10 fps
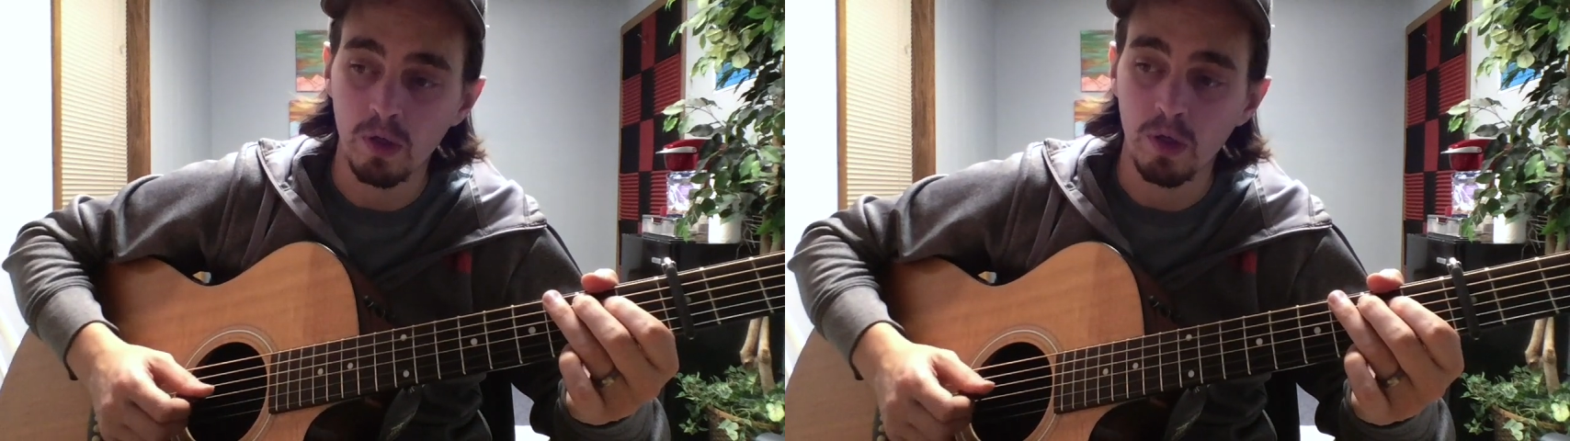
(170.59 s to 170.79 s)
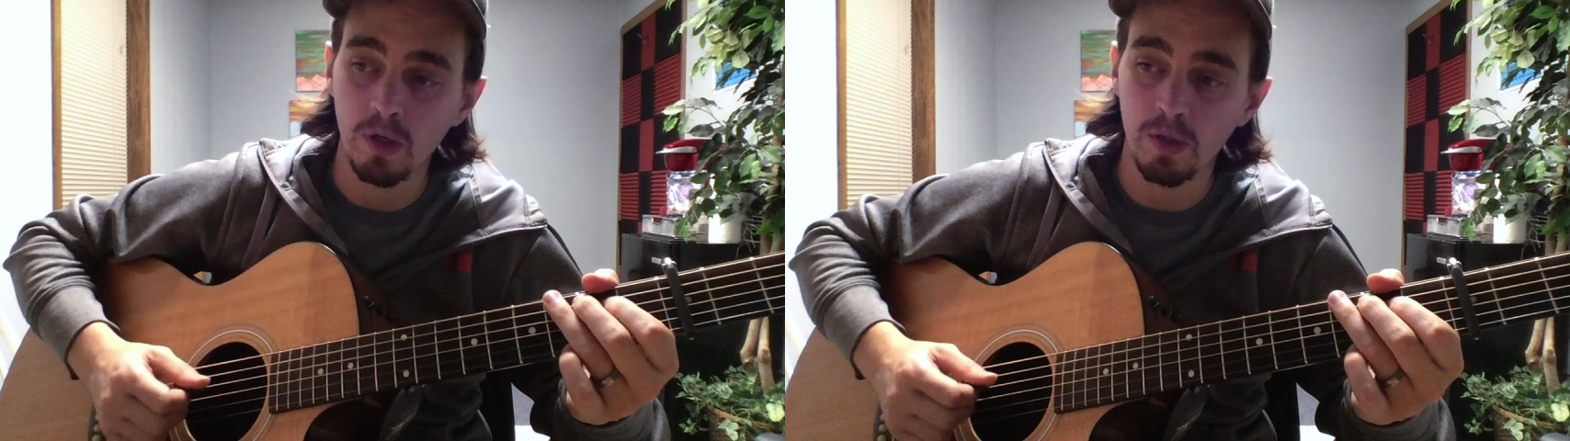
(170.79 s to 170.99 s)

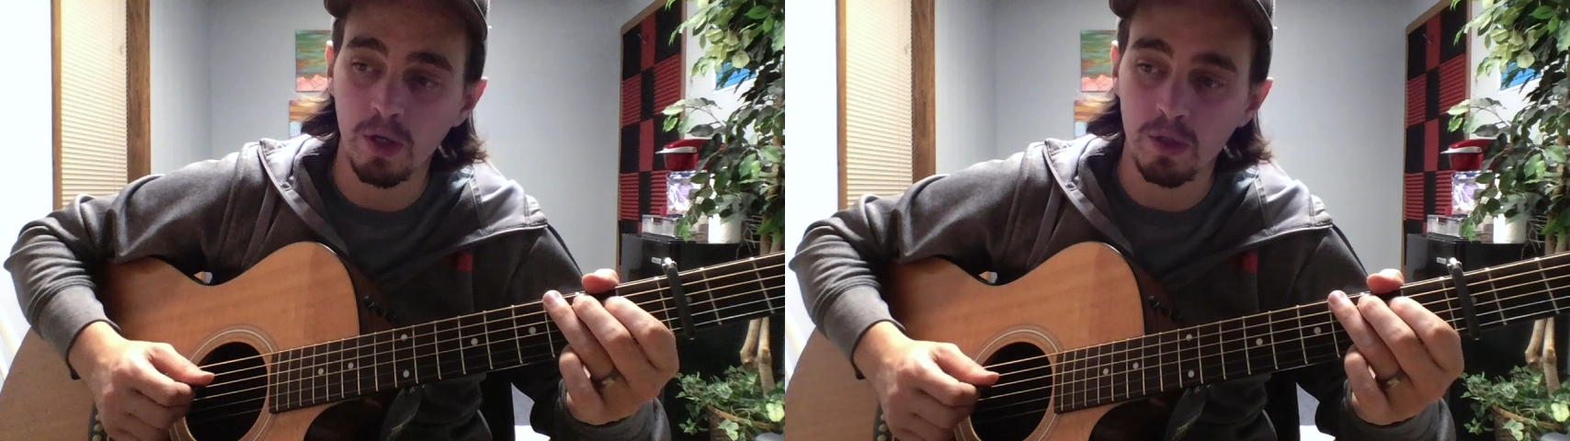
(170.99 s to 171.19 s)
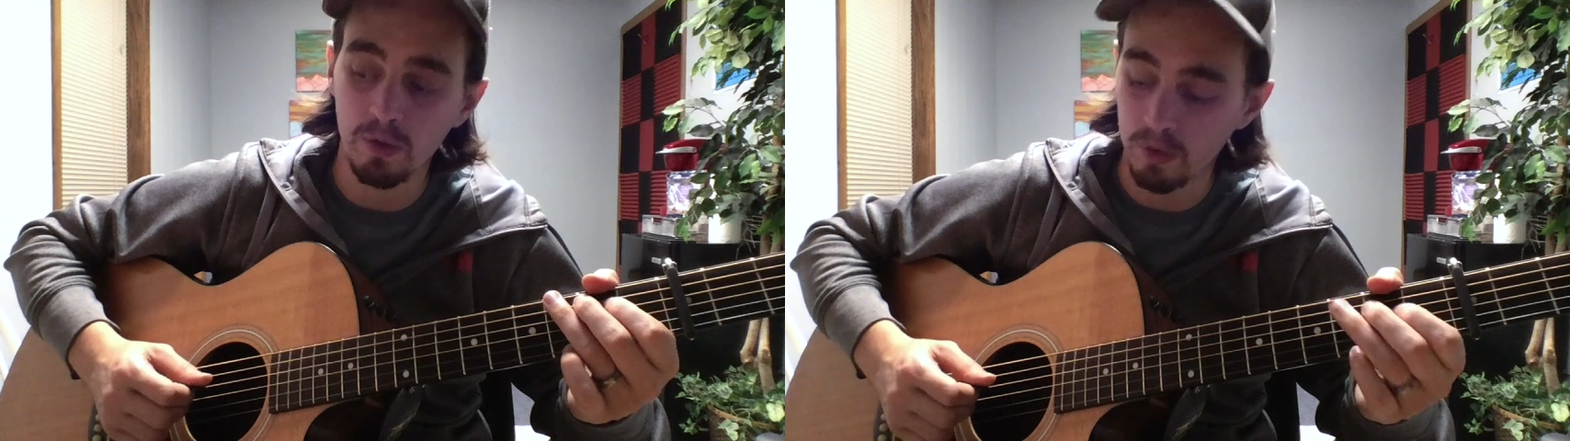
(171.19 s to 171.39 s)
and
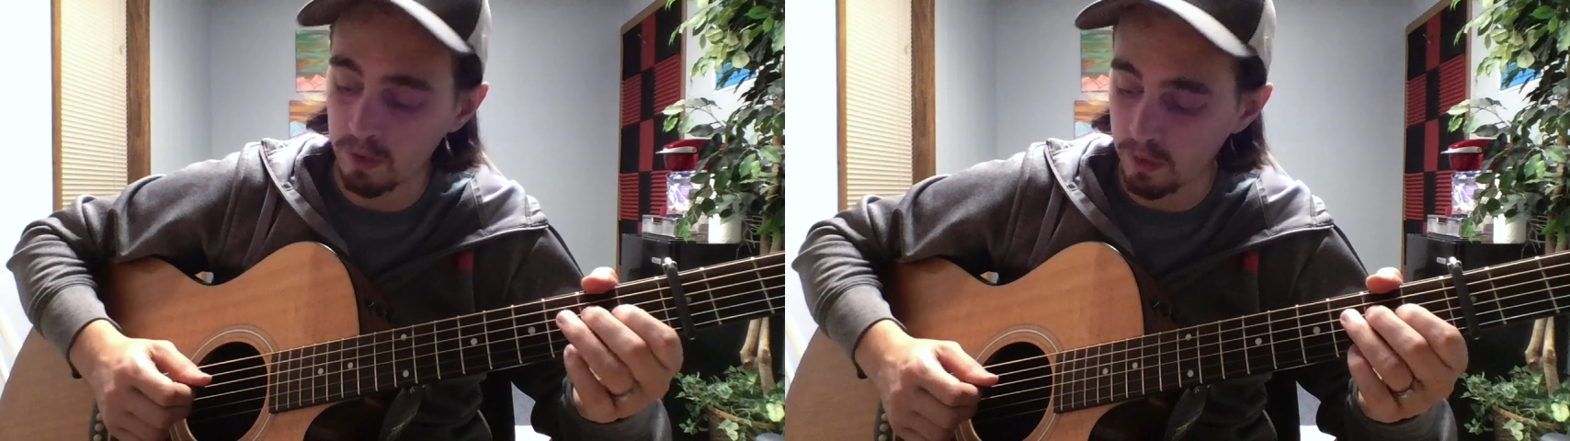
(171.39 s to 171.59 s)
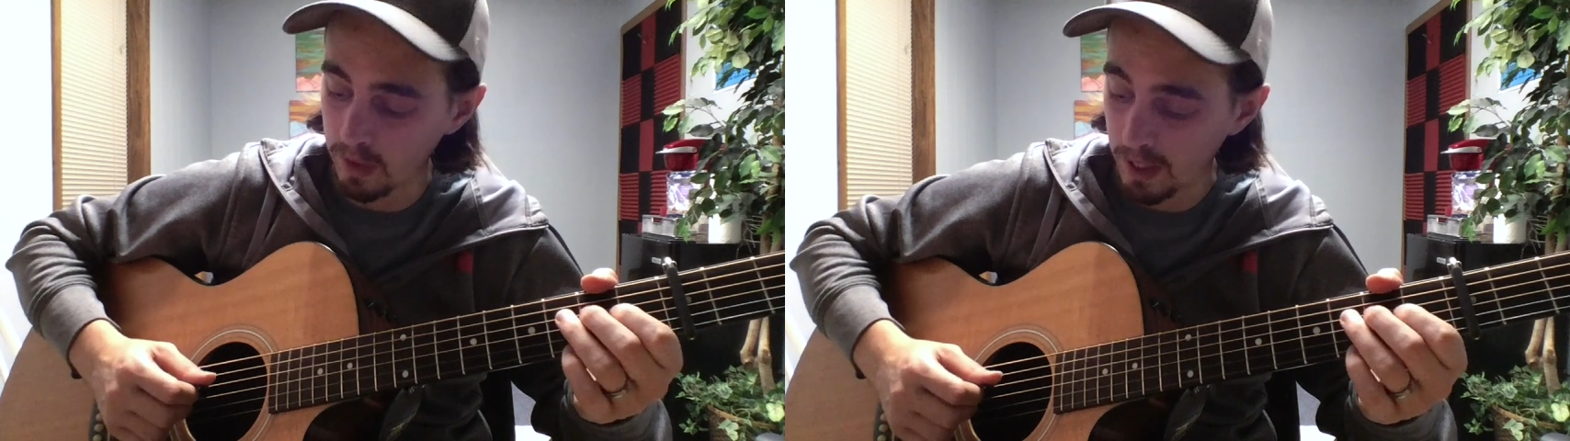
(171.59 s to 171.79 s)
then you
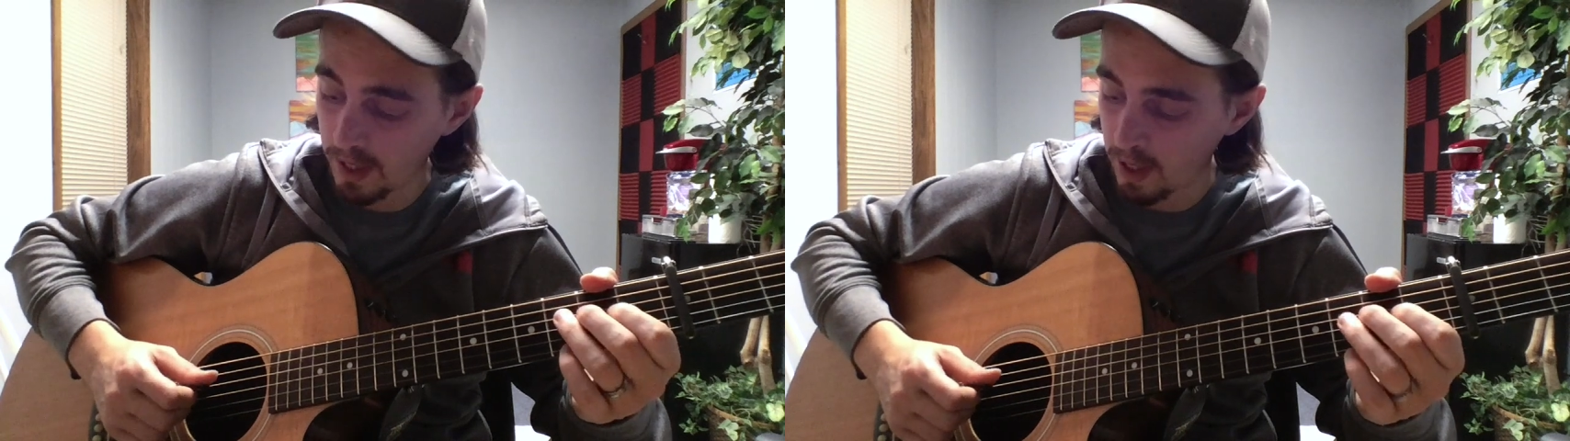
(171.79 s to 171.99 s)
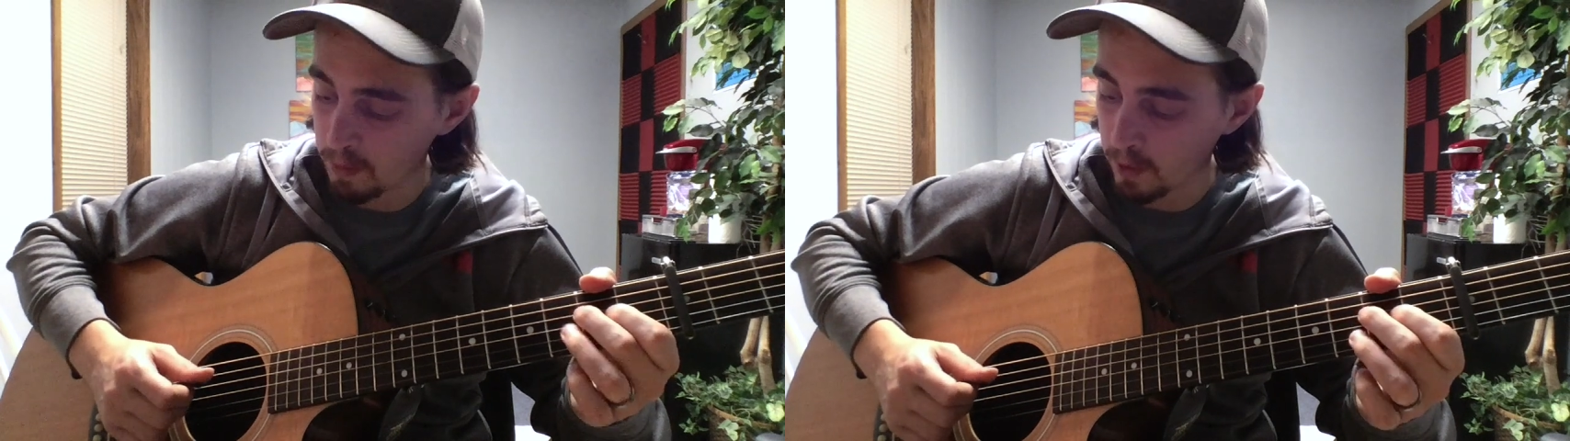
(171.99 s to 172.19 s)
do a
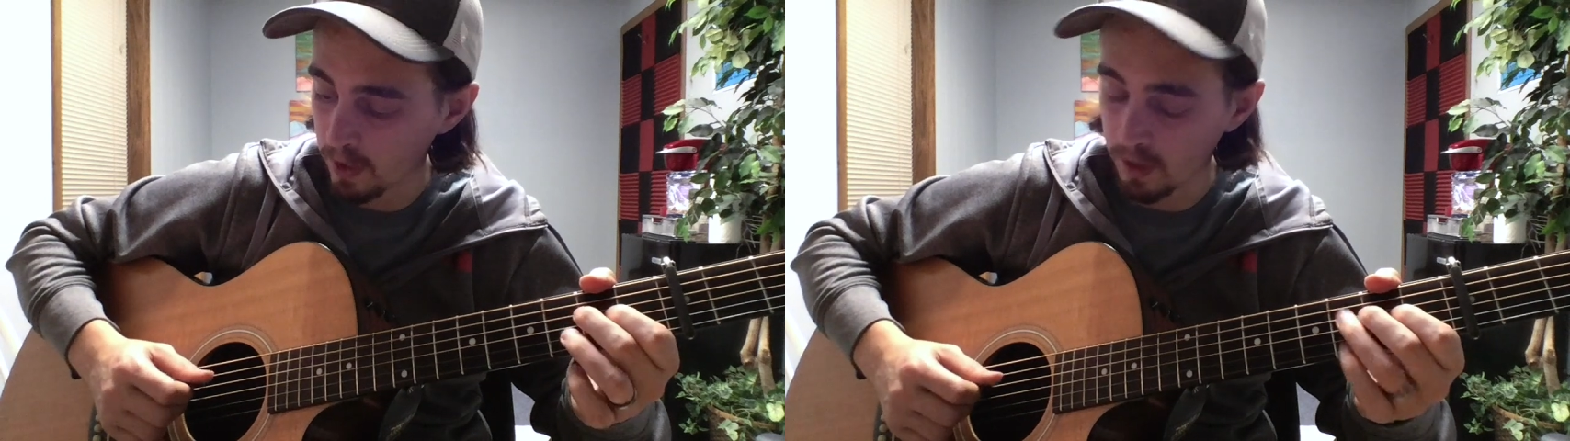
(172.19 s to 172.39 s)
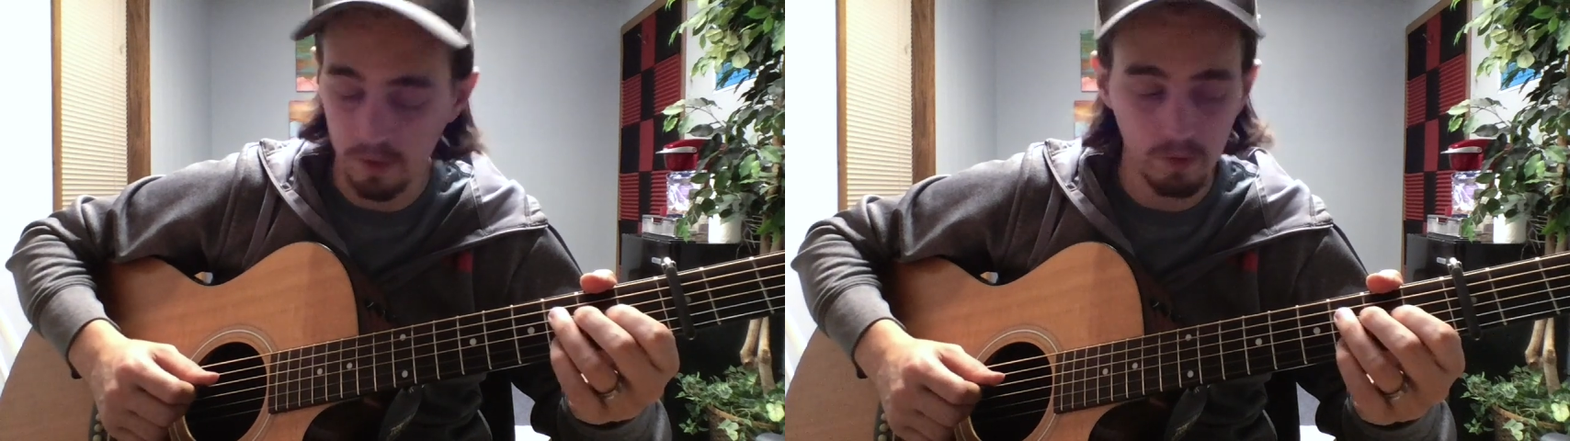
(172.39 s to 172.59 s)
hammer
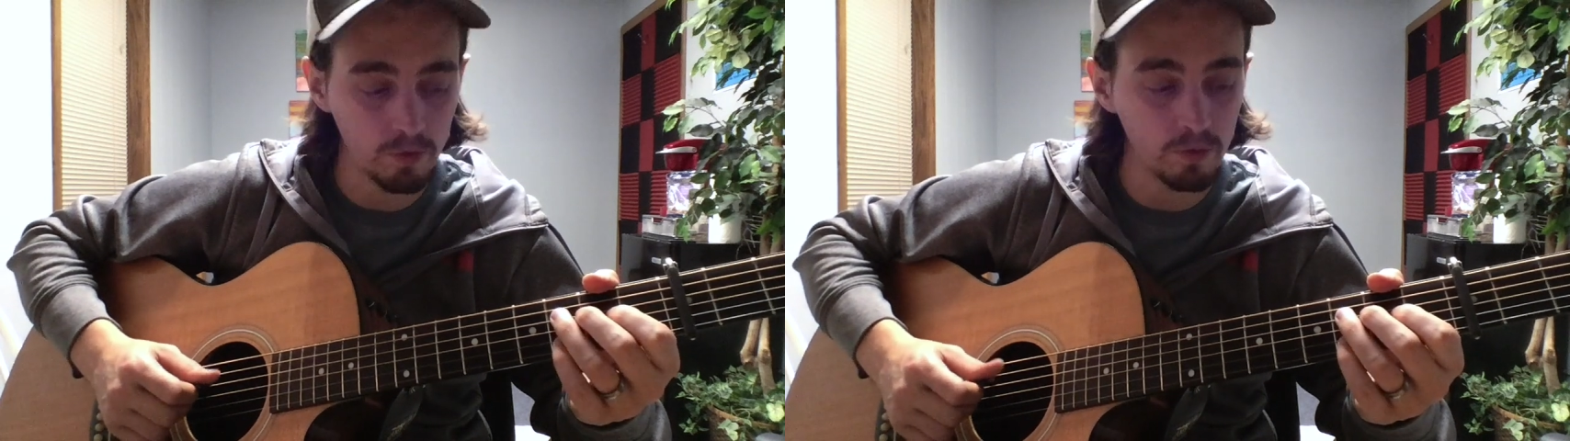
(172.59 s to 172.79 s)
on